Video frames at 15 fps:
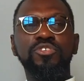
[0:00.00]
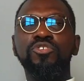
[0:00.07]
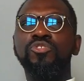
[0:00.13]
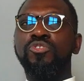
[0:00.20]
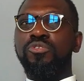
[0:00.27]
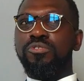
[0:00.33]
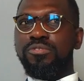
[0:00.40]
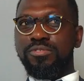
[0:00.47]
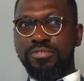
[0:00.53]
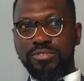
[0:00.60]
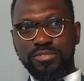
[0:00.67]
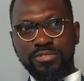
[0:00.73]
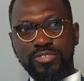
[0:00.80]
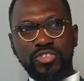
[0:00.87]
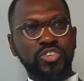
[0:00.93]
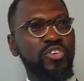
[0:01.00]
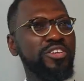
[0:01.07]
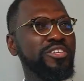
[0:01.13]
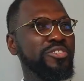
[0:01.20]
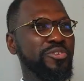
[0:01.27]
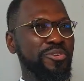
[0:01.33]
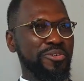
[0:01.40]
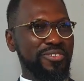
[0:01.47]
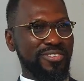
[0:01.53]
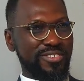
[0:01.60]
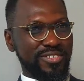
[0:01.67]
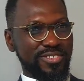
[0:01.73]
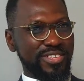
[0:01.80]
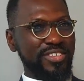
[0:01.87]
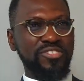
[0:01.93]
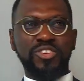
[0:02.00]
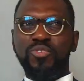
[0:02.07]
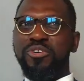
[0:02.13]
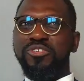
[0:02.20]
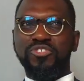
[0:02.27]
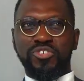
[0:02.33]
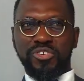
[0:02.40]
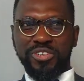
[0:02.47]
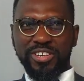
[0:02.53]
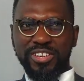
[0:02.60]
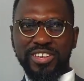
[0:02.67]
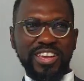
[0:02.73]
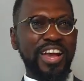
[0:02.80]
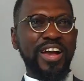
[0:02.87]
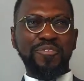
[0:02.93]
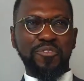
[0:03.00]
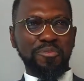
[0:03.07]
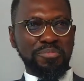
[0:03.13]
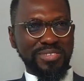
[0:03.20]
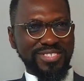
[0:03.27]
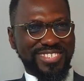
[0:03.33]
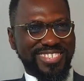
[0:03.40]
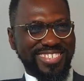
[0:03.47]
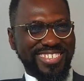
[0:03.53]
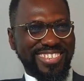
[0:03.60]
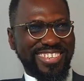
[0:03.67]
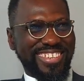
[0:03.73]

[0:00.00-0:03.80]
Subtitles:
And you know, you're in. There's only one genre, Afrobeat.